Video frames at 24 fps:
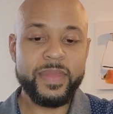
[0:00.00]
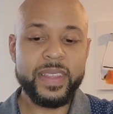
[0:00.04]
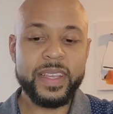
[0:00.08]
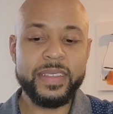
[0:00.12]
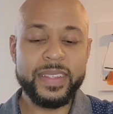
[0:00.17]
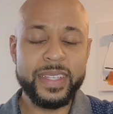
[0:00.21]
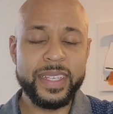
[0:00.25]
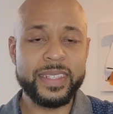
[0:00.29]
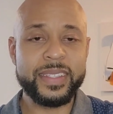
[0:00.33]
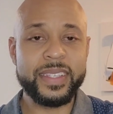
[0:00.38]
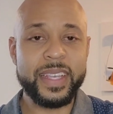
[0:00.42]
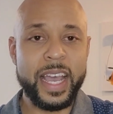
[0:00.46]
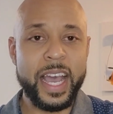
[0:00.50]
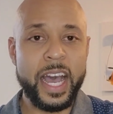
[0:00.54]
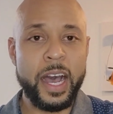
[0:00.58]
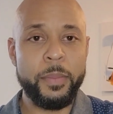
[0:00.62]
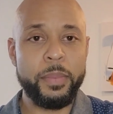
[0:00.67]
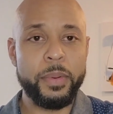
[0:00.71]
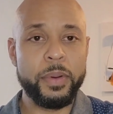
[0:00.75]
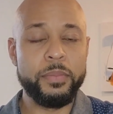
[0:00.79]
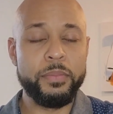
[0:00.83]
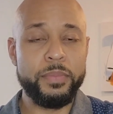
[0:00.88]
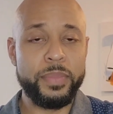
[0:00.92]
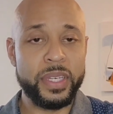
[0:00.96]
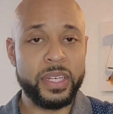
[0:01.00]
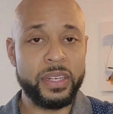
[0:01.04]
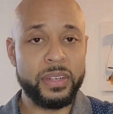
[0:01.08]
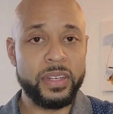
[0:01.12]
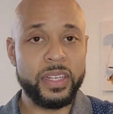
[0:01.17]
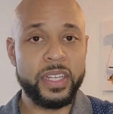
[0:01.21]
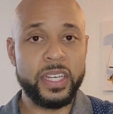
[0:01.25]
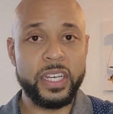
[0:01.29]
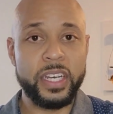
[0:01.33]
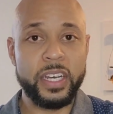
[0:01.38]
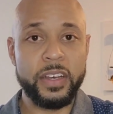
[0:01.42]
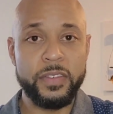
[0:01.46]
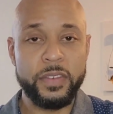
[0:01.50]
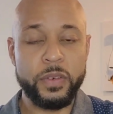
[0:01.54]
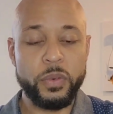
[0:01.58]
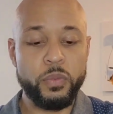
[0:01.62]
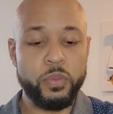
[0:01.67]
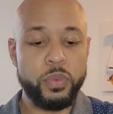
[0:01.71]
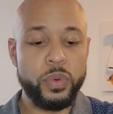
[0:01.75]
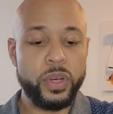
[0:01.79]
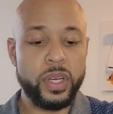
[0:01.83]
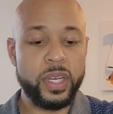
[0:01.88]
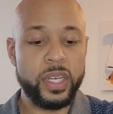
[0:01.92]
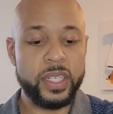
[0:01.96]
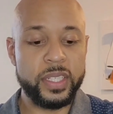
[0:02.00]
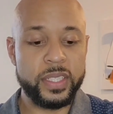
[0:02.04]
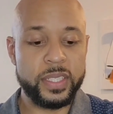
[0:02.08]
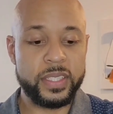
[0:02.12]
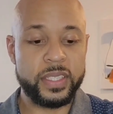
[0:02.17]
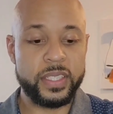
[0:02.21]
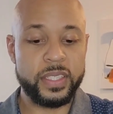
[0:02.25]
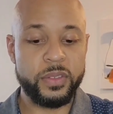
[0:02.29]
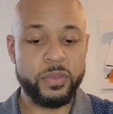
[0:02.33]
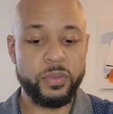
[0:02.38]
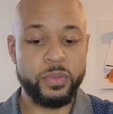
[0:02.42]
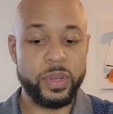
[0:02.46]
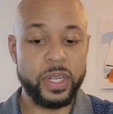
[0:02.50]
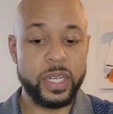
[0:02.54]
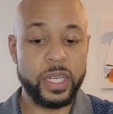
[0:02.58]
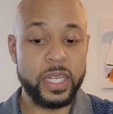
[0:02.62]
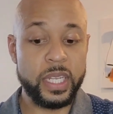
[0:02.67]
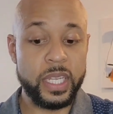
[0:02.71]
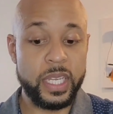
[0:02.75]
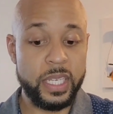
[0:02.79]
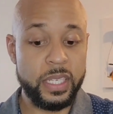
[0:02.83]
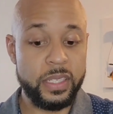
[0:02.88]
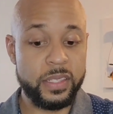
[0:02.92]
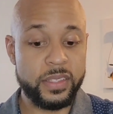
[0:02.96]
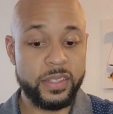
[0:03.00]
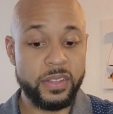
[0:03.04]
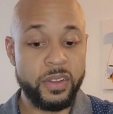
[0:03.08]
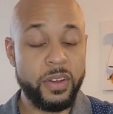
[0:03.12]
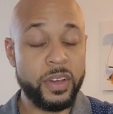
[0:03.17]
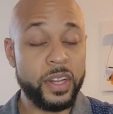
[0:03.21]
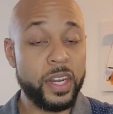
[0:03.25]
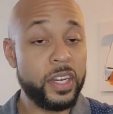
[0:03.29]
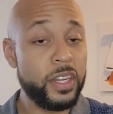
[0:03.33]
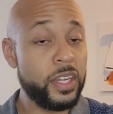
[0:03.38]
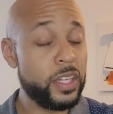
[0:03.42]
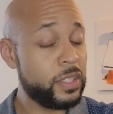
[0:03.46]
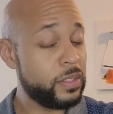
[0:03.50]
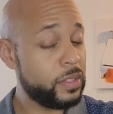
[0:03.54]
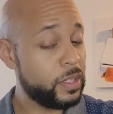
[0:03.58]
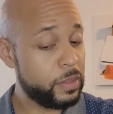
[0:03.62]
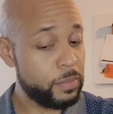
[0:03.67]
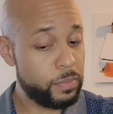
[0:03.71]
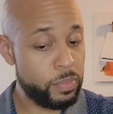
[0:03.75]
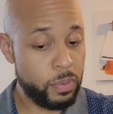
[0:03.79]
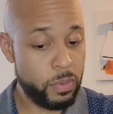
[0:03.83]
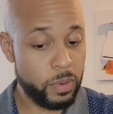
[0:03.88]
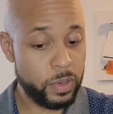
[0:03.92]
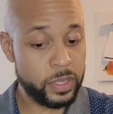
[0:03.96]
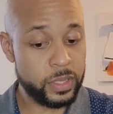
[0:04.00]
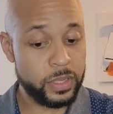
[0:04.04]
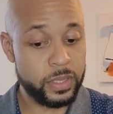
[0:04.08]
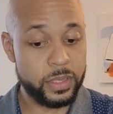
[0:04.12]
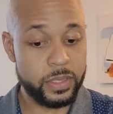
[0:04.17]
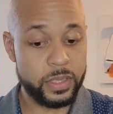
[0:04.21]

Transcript: this album, Bigger Love, was released on another important